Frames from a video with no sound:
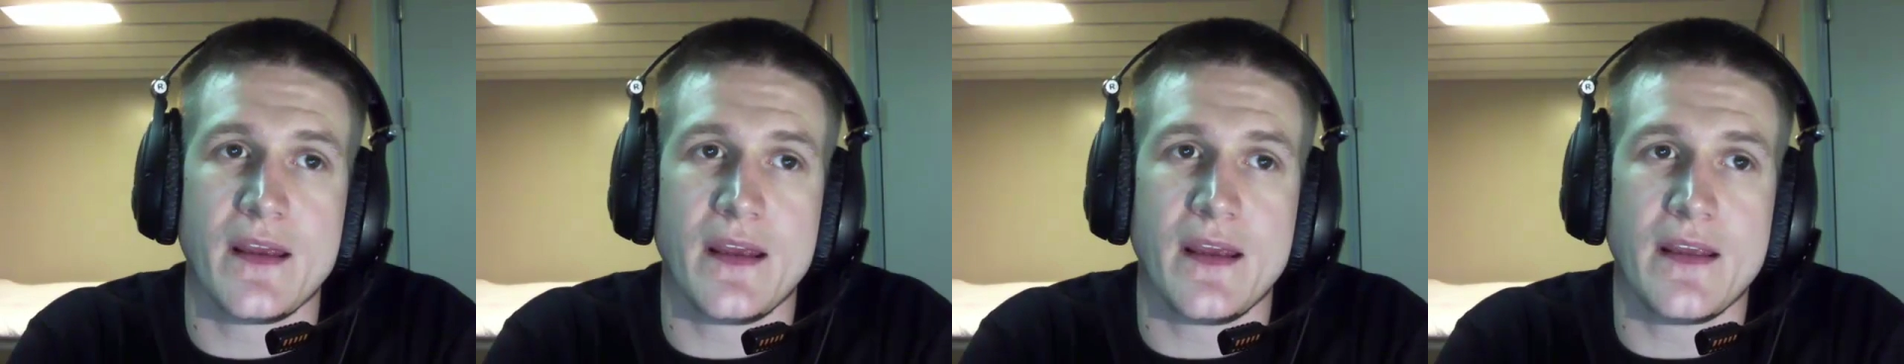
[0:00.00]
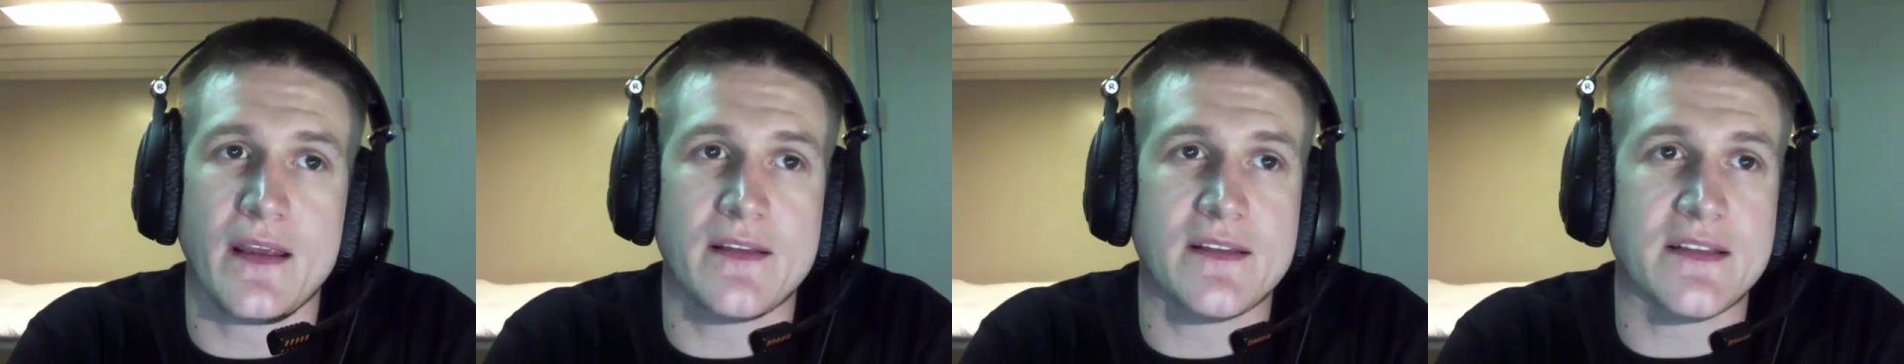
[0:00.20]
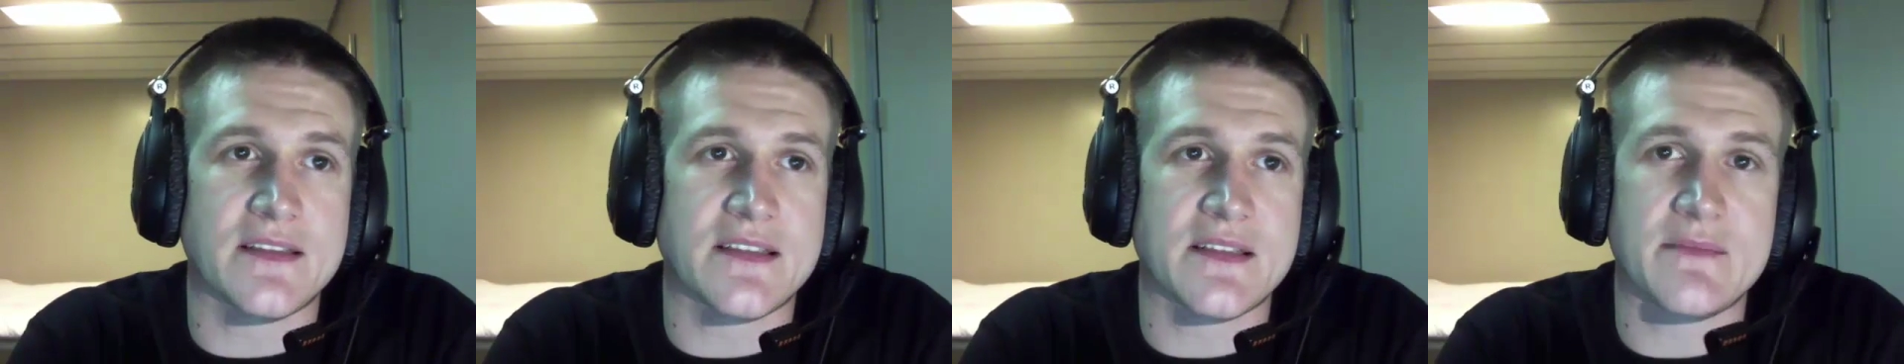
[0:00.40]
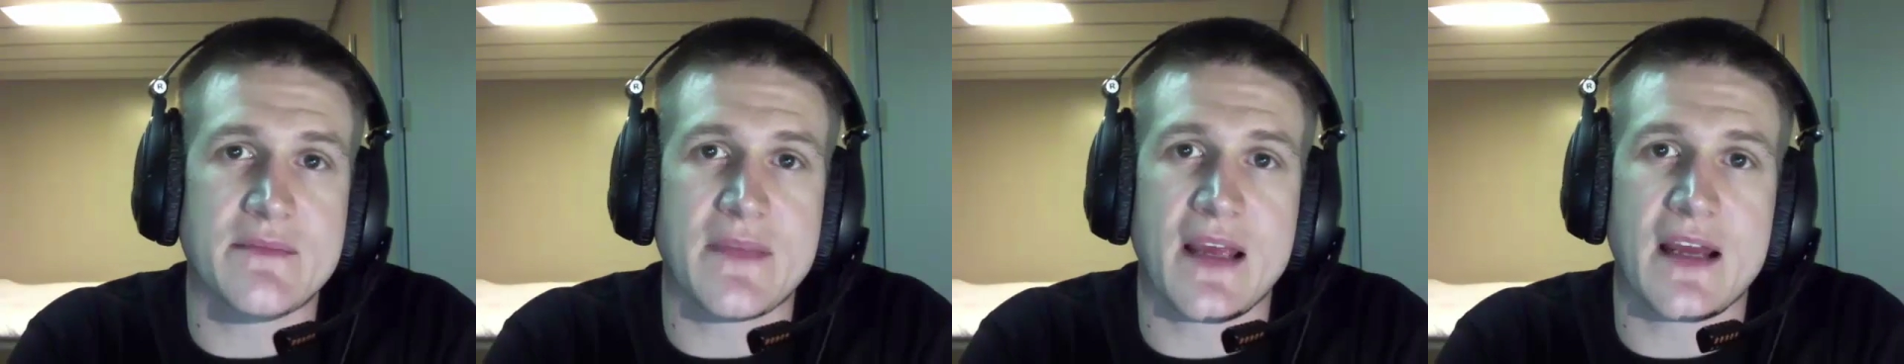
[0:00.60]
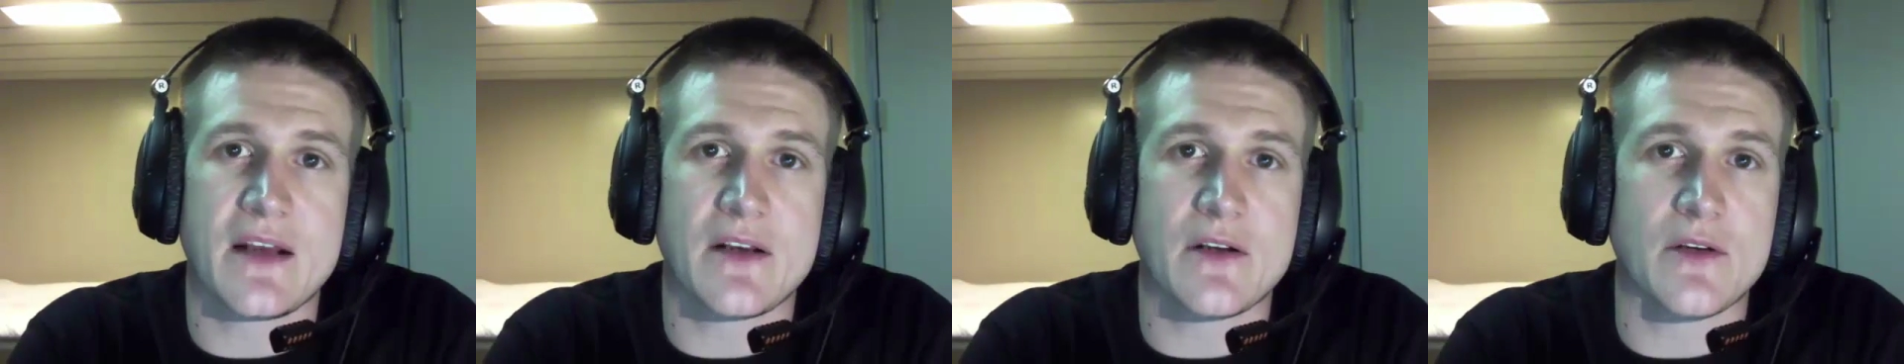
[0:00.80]
it doesn't
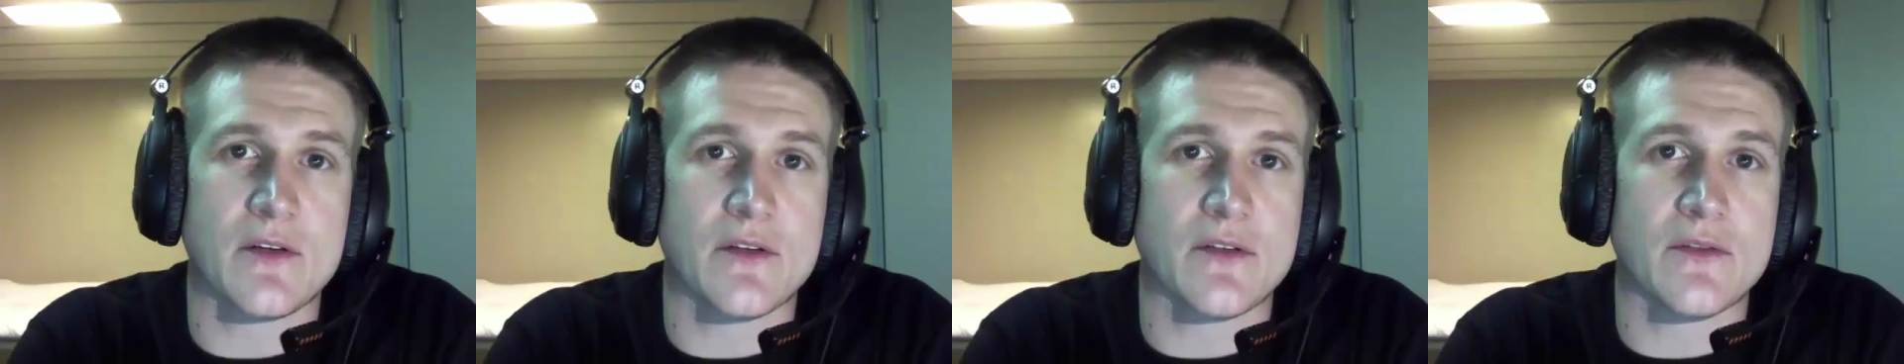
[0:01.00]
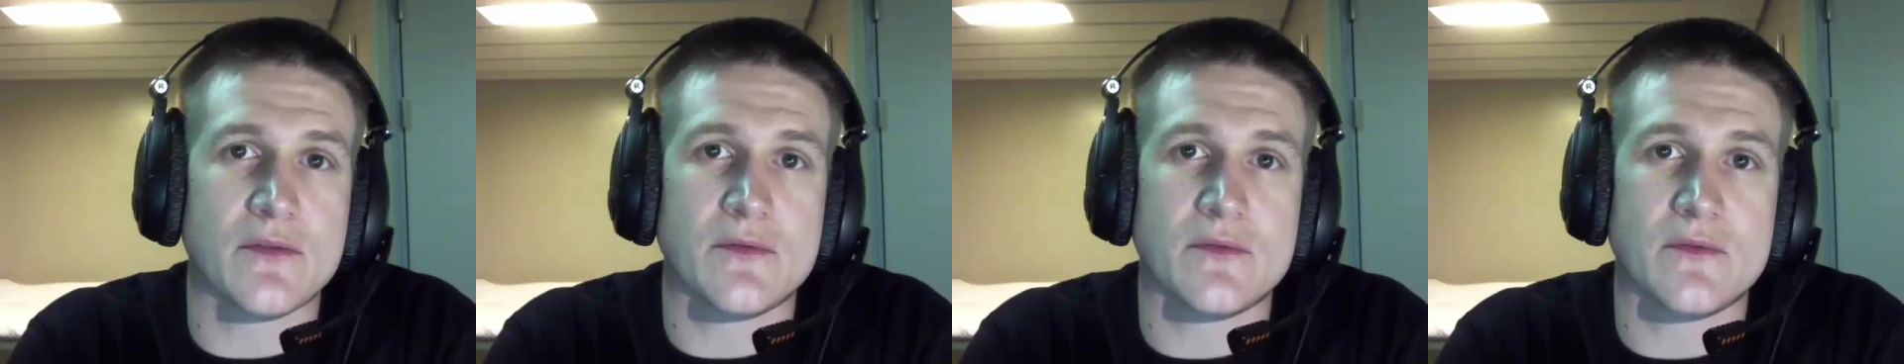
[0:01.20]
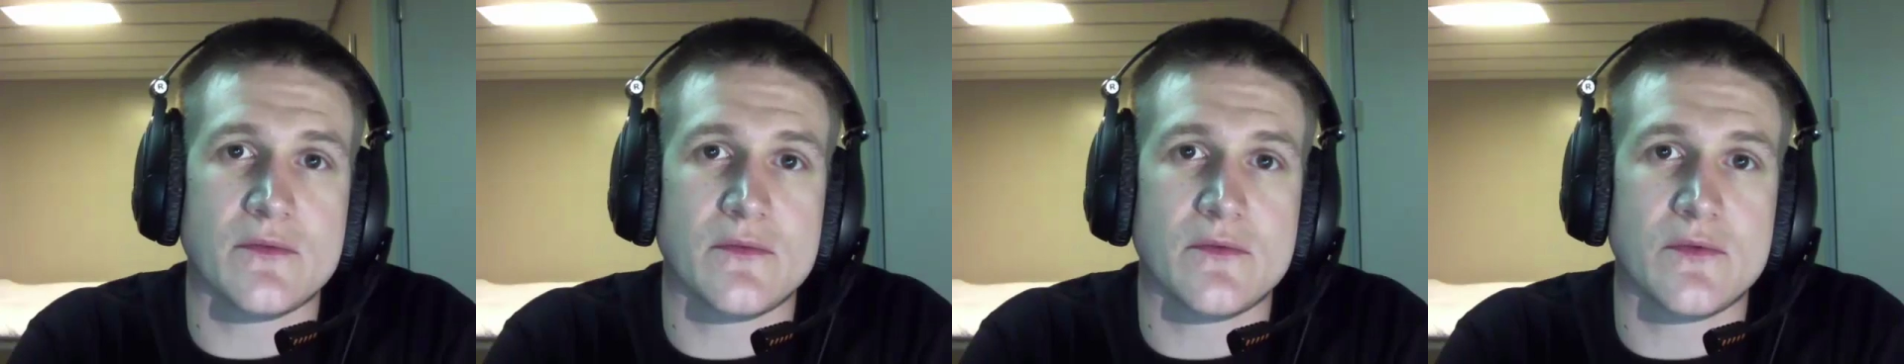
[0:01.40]
matter